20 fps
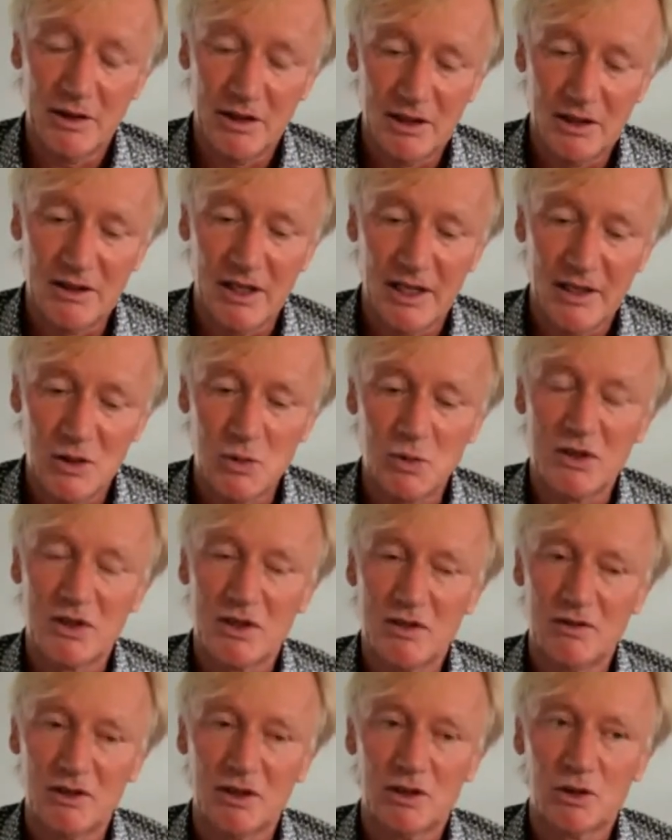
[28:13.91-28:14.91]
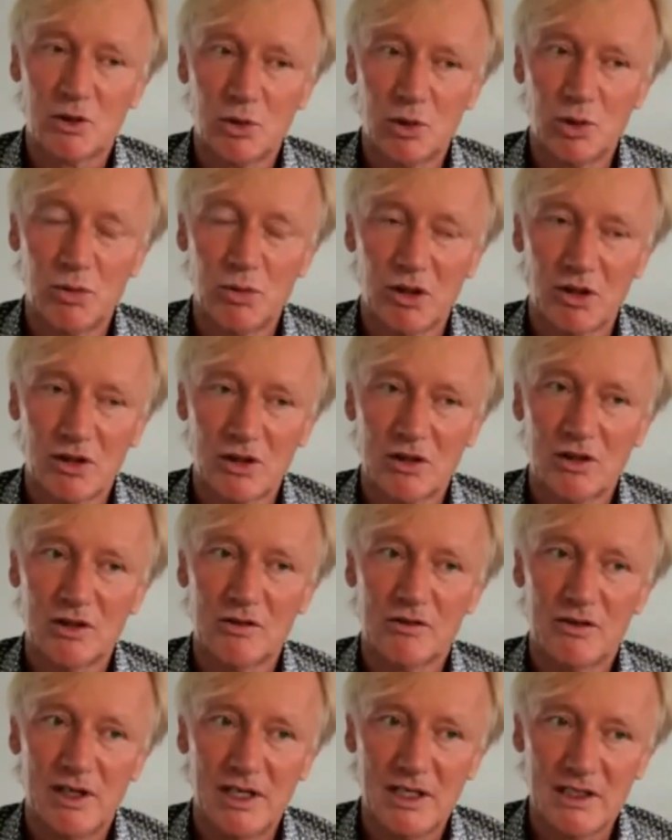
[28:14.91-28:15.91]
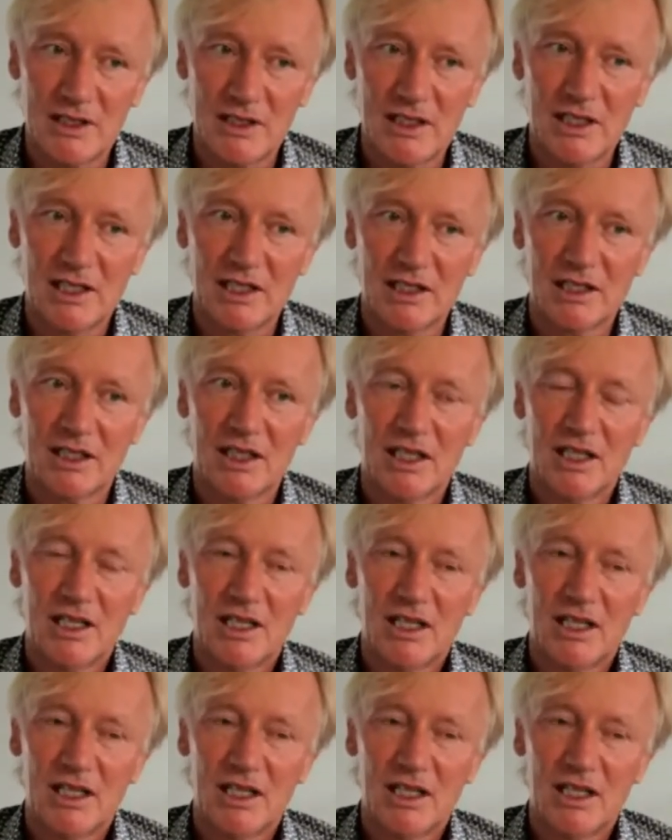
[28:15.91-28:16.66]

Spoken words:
design-specific toolbox of listening